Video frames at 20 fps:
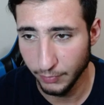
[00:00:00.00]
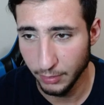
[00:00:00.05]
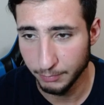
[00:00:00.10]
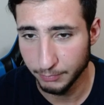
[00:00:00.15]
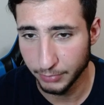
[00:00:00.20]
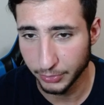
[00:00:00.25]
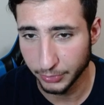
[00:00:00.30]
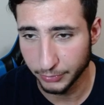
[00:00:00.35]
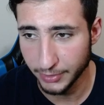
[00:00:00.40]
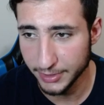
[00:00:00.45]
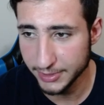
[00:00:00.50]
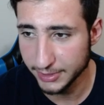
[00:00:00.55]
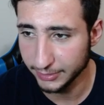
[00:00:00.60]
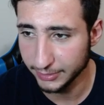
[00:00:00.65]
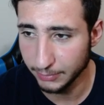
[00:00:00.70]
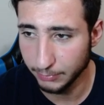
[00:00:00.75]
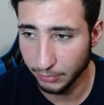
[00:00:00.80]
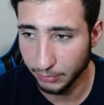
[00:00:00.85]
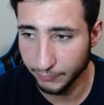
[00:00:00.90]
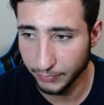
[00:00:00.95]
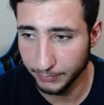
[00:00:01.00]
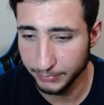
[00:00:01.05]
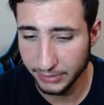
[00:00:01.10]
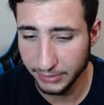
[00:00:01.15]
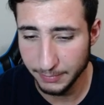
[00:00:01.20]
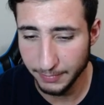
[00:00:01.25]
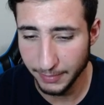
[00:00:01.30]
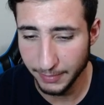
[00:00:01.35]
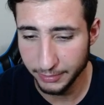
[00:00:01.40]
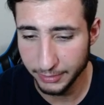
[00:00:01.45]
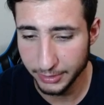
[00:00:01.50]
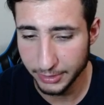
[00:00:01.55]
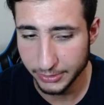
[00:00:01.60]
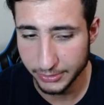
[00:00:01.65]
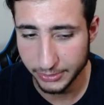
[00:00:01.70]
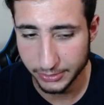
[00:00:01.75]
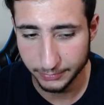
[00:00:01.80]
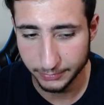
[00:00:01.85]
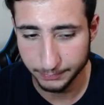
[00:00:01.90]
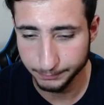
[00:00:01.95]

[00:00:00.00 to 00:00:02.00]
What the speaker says: Progressing the ball from deep areas.